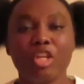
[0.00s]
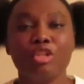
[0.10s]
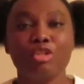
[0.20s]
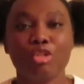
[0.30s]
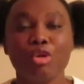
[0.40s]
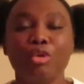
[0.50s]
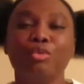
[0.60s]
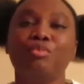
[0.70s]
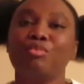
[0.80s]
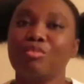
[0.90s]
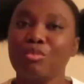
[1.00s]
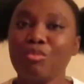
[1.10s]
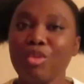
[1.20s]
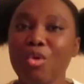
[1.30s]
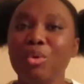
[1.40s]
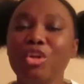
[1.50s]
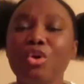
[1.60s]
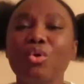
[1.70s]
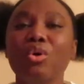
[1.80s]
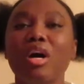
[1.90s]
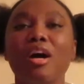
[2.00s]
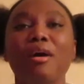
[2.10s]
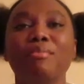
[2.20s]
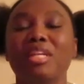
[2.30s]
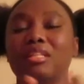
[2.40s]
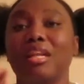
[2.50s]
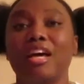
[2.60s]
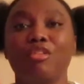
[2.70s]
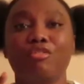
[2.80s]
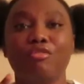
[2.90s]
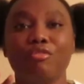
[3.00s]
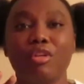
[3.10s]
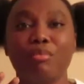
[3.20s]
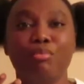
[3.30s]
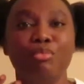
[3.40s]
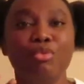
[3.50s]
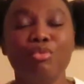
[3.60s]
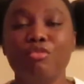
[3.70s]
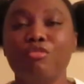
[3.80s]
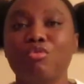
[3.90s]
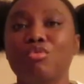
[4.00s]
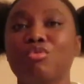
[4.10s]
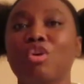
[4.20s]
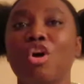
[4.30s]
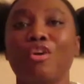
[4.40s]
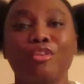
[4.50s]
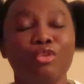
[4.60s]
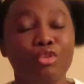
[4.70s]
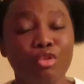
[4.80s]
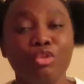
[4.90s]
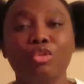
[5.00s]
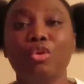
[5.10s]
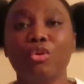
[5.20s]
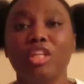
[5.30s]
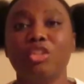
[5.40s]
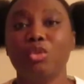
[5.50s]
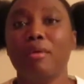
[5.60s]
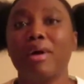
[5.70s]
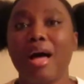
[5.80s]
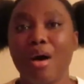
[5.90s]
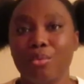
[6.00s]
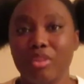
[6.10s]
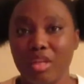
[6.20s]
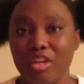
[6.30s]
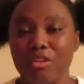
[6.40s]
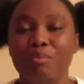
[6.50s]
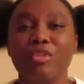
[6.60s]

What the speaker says: So we know there's a lot of beautiful good Korean drama out there.